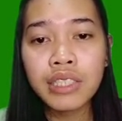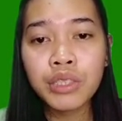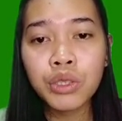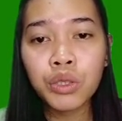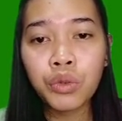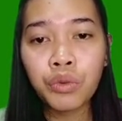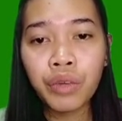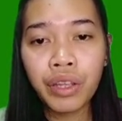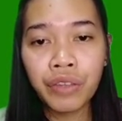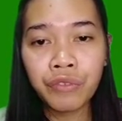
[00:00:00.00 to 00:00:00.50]

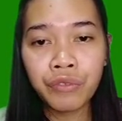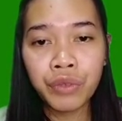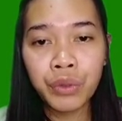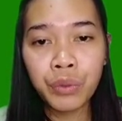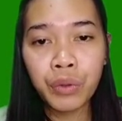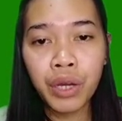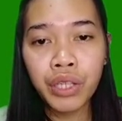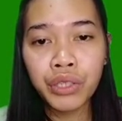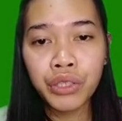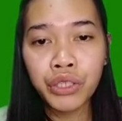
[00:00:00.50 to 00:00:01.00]
So if
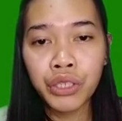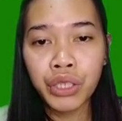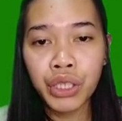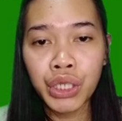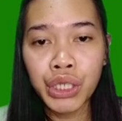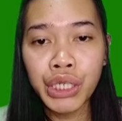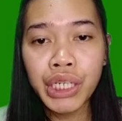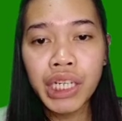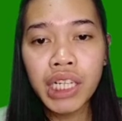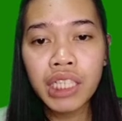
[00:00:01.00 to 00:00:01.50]
you want your
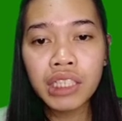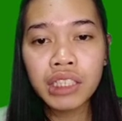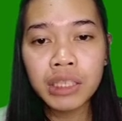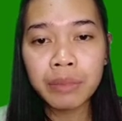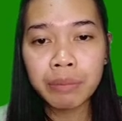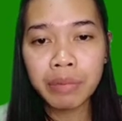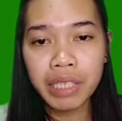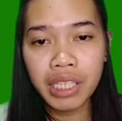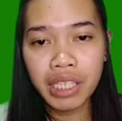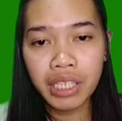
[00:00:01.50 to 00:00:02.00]
learning
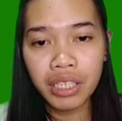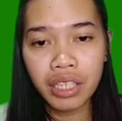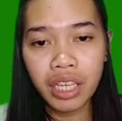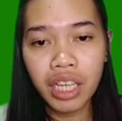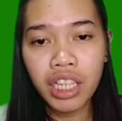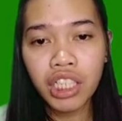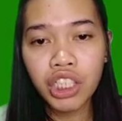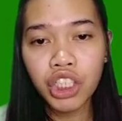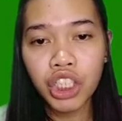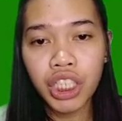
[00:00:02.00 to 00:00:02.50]
to be
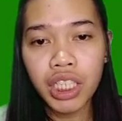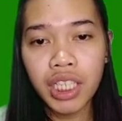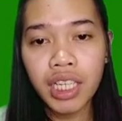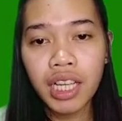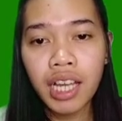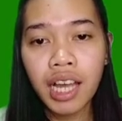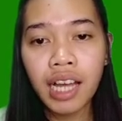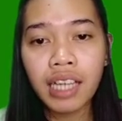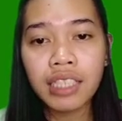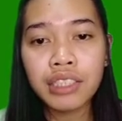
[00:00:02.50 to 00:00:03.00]
engaging
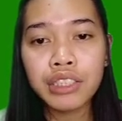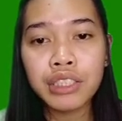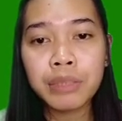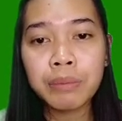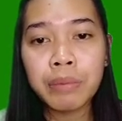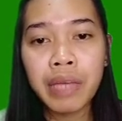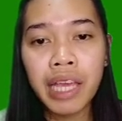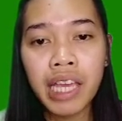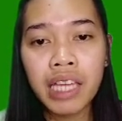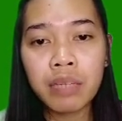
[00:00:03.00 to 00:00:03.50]
and to
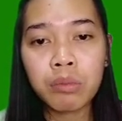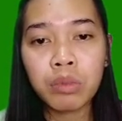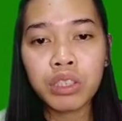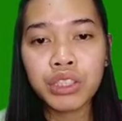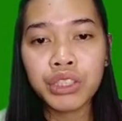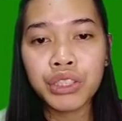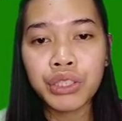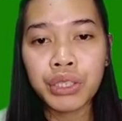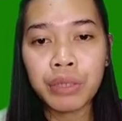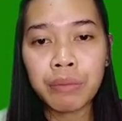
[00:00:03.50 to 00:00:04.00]
be
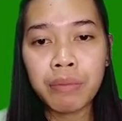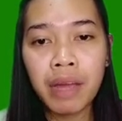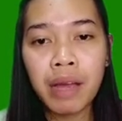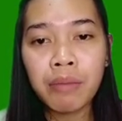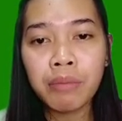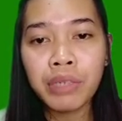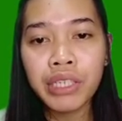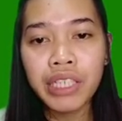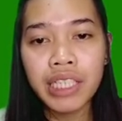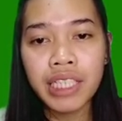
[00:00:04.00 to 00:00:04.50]
able to
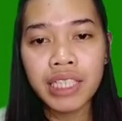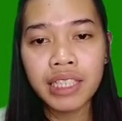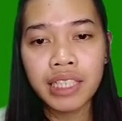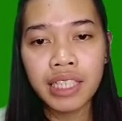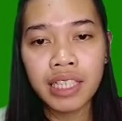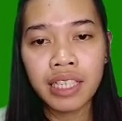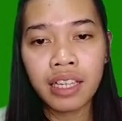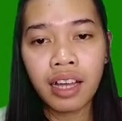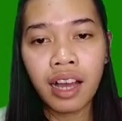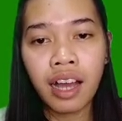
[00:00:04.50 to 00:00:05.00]
remember it
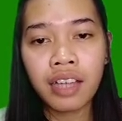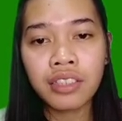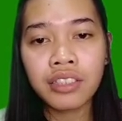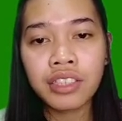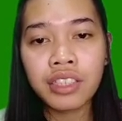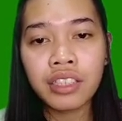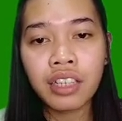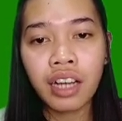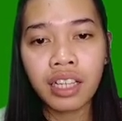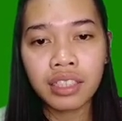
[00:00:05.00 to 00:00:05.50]
in
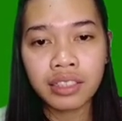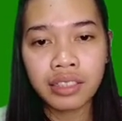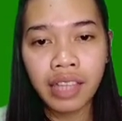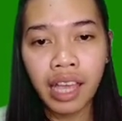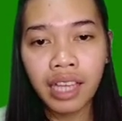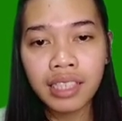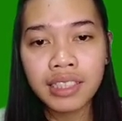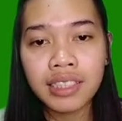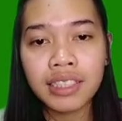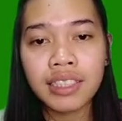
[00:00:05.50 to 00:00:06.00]
other
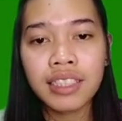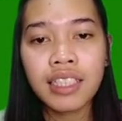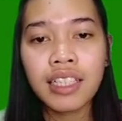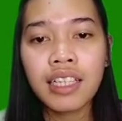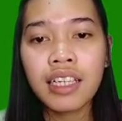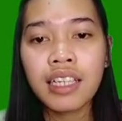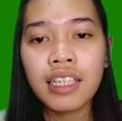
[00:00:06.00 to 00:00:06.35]
contexts,